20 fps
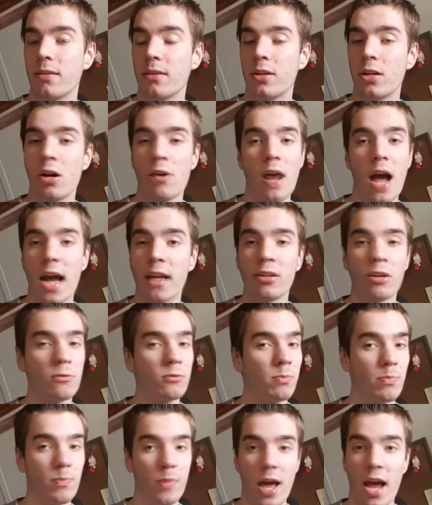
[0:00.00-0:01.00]
You know, I
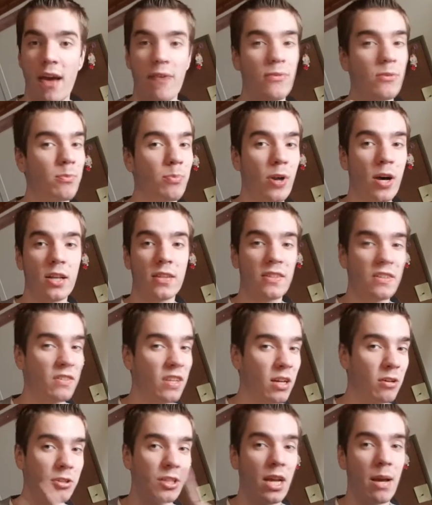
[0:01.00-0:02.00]
haven't bought a
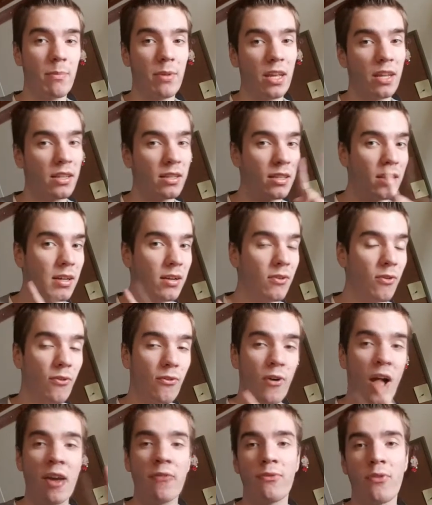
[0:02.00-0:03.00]
single gem in
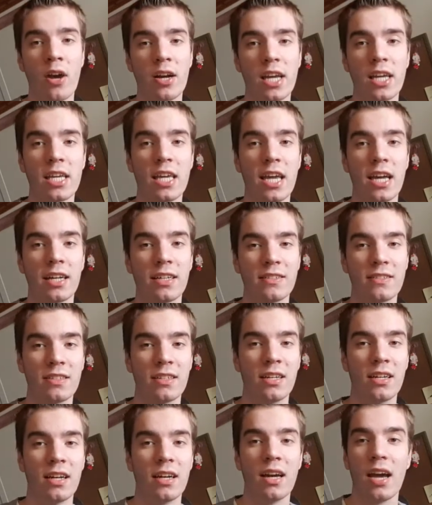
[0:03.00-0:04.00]
5 fucking years.